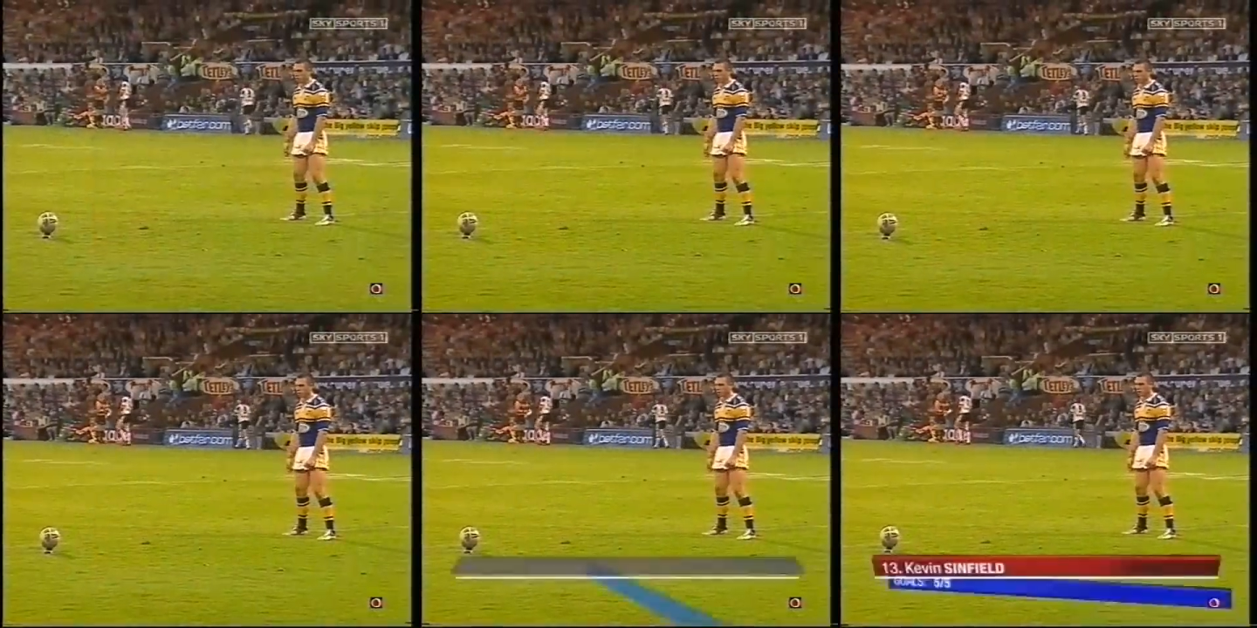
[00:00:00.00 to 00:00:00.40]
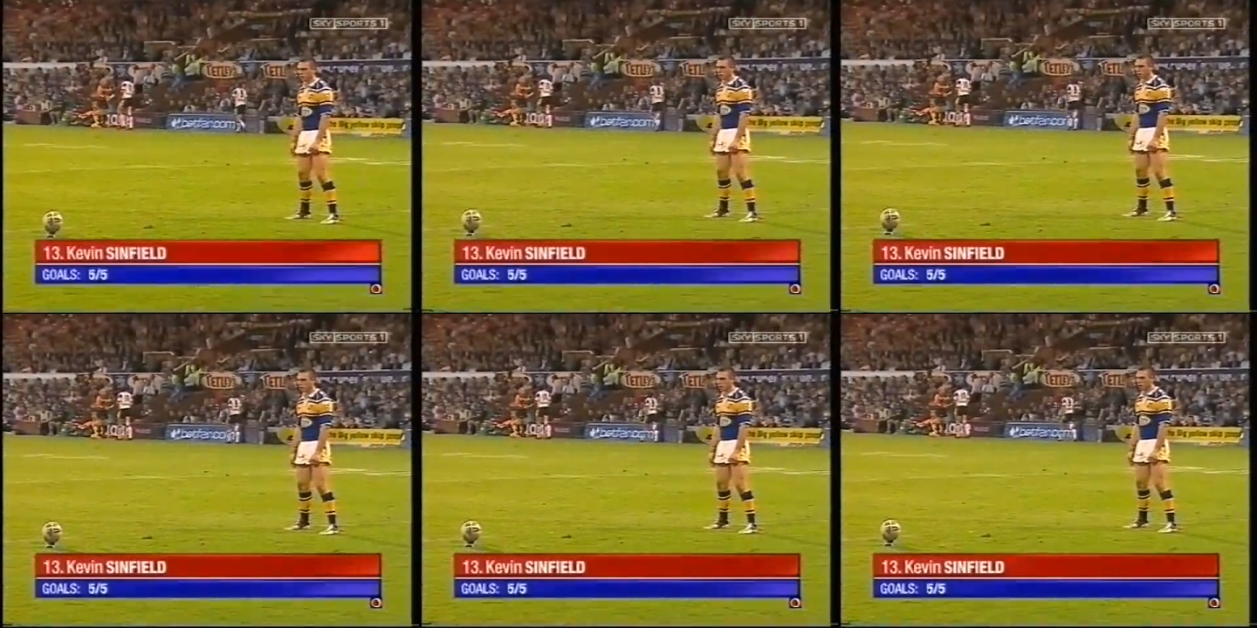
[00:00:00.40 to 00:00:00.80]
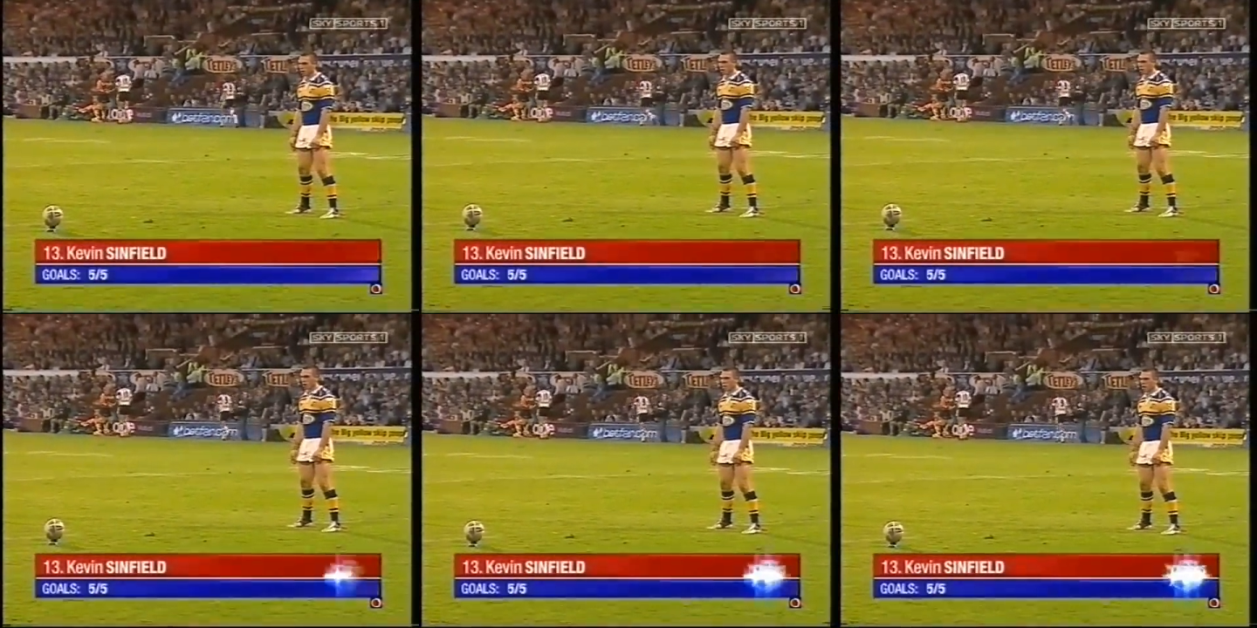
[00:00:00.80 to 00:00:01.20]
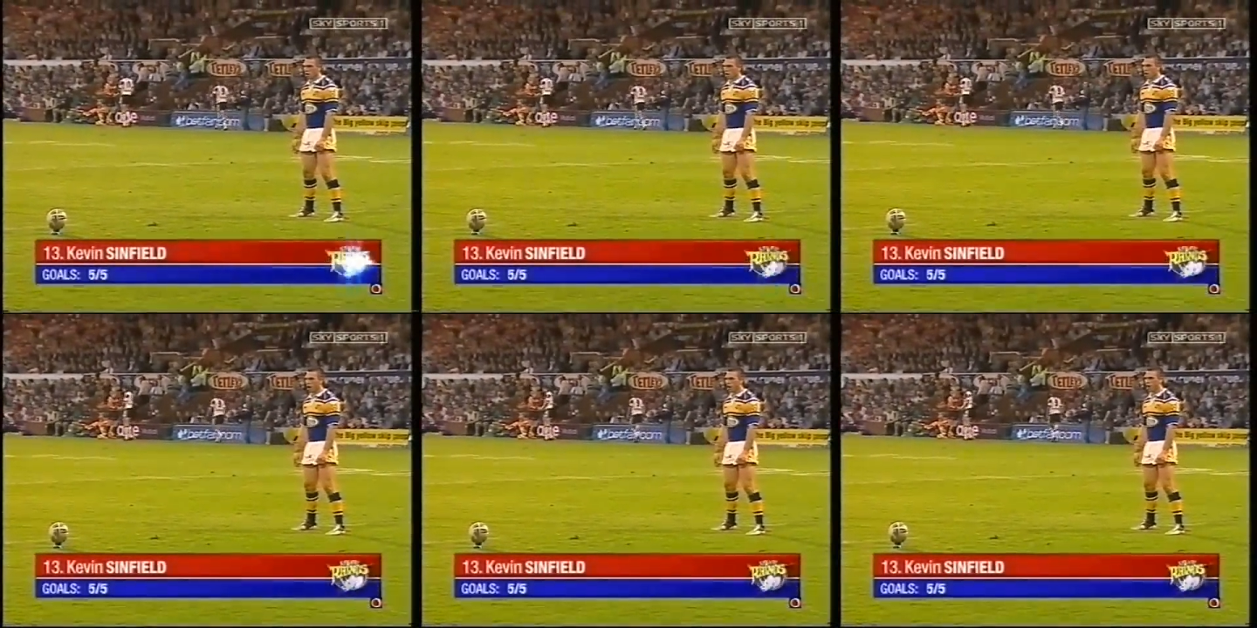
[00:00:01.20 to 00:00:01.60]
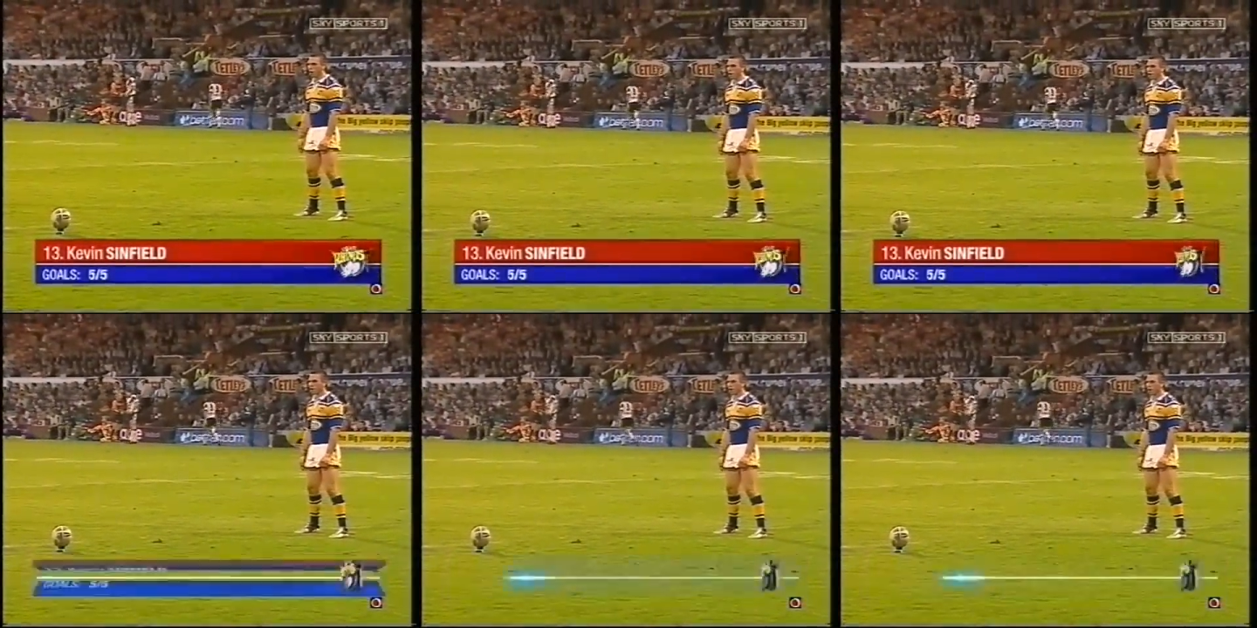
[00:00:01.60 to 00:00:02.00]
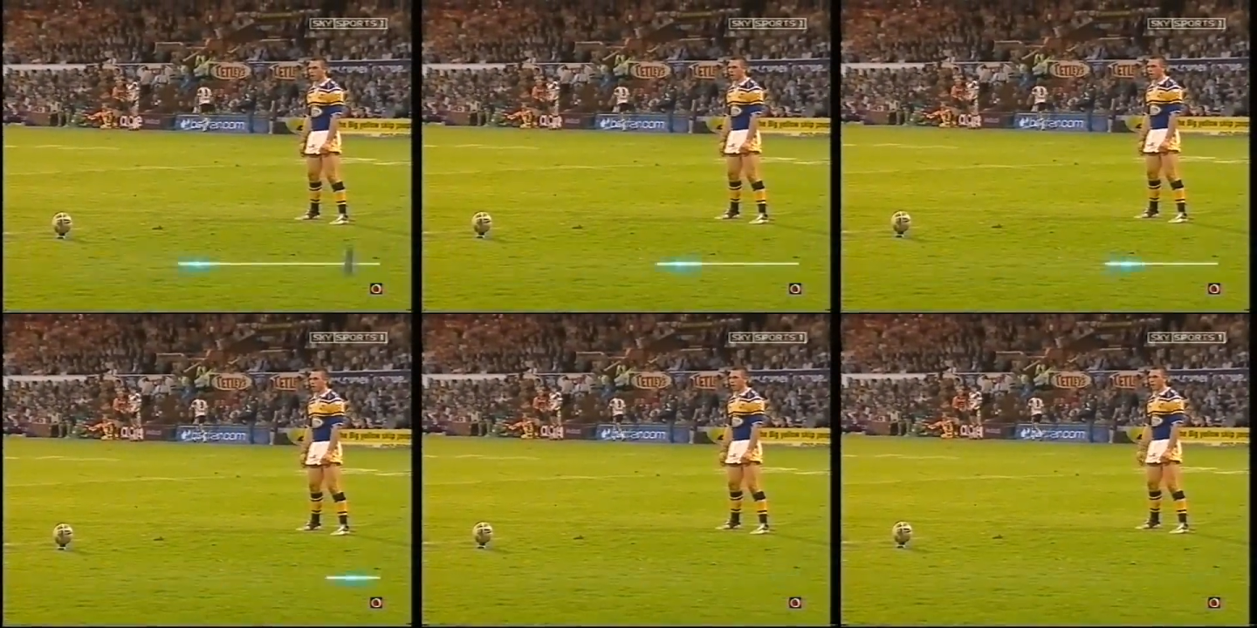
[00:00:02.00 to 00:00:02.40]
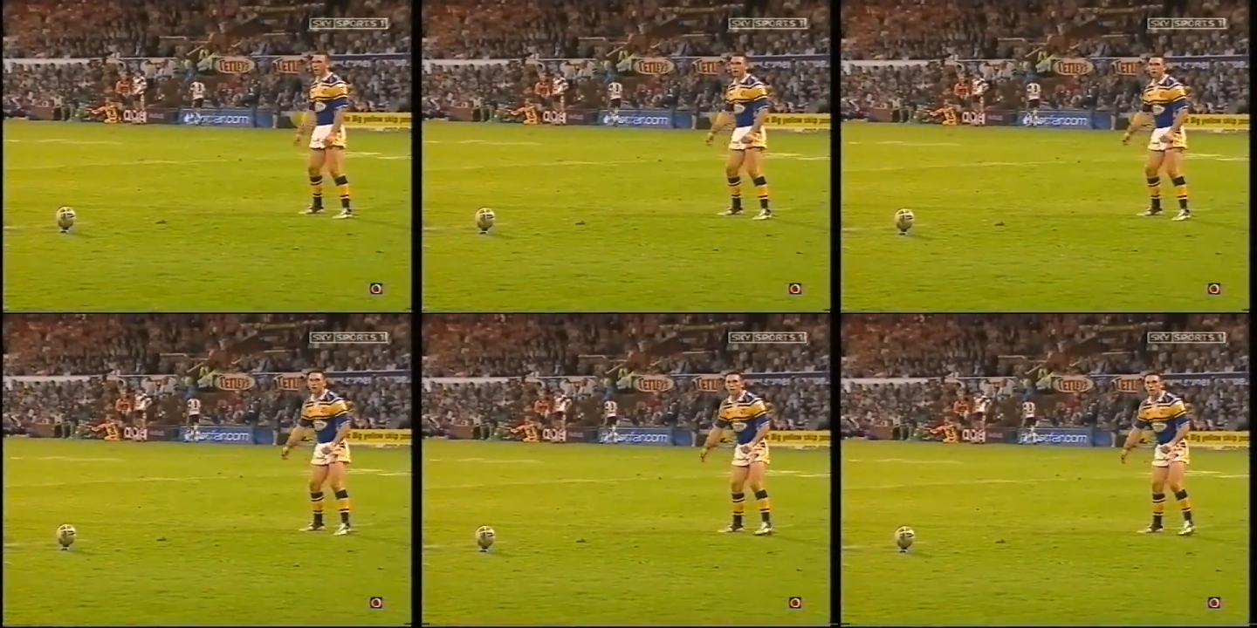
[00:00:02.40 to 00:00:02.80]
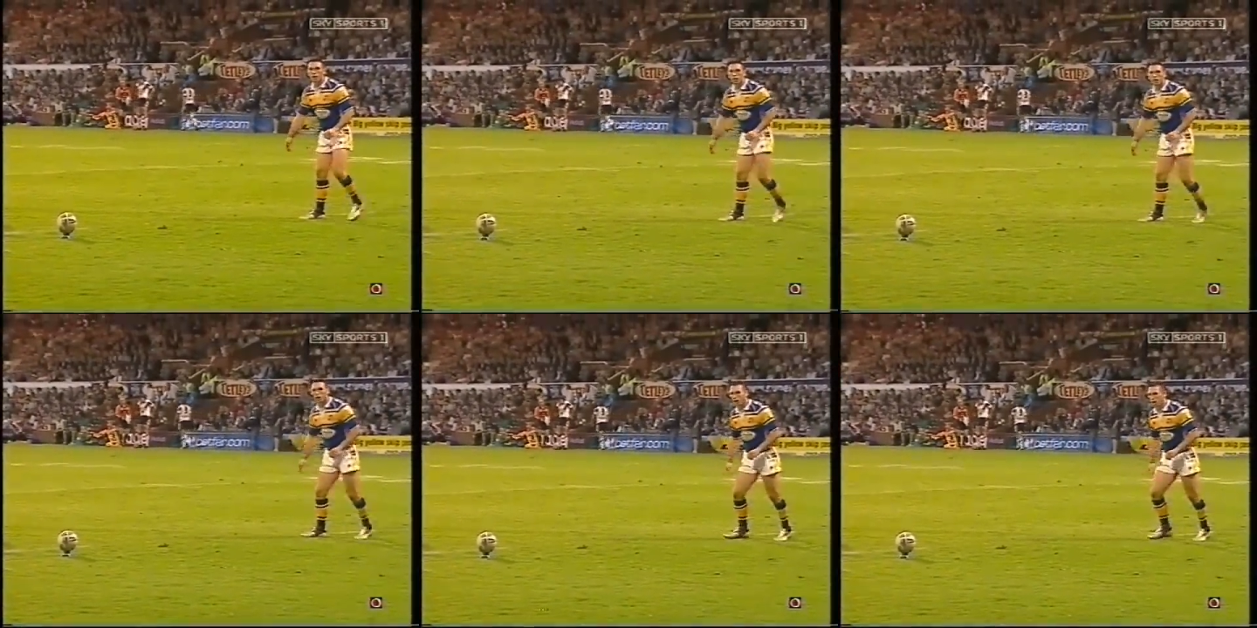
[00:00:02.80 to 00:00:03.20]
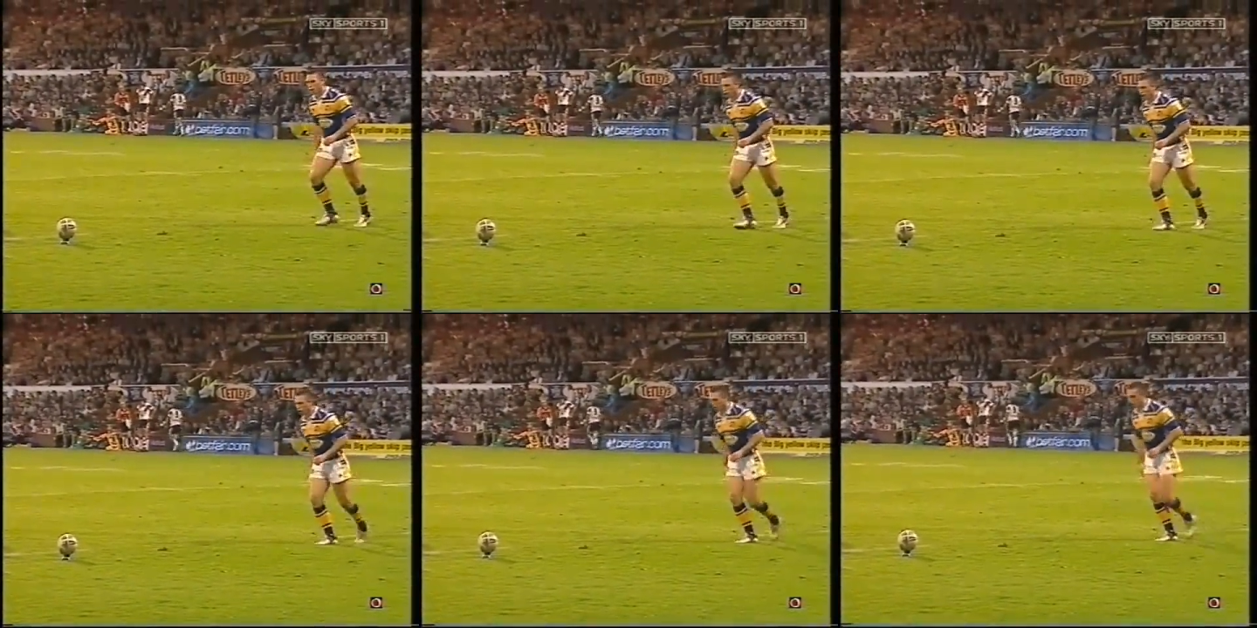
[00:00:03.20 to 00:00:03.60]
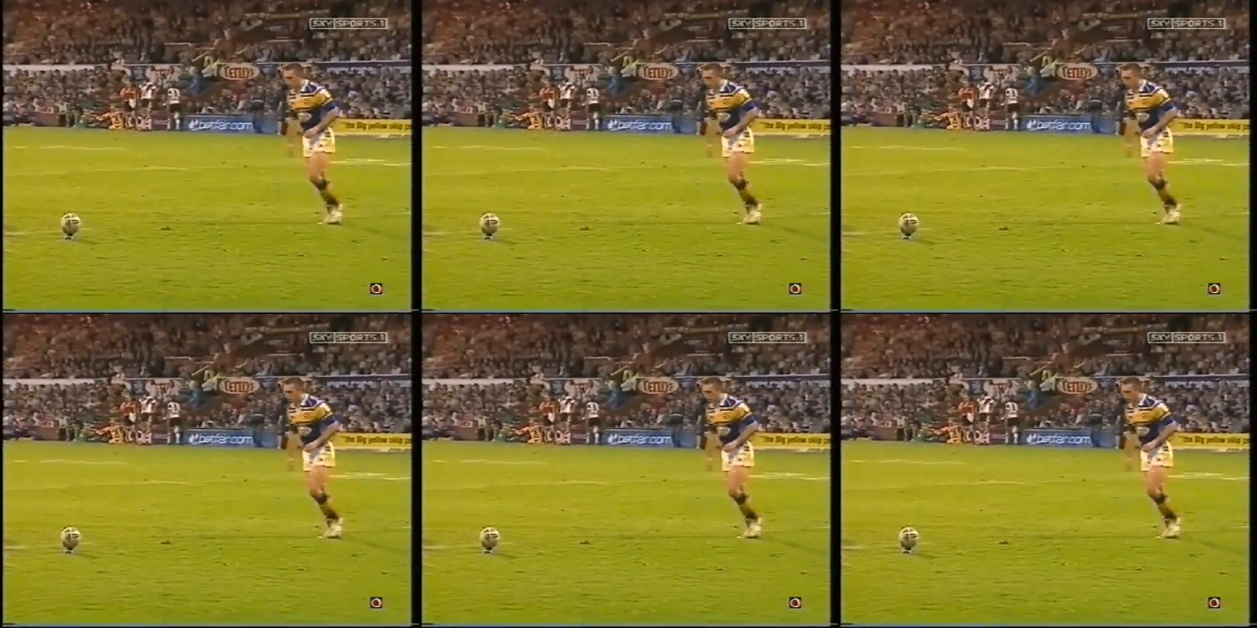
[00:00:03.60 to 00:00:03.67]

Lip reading: [unreadable: no face in view]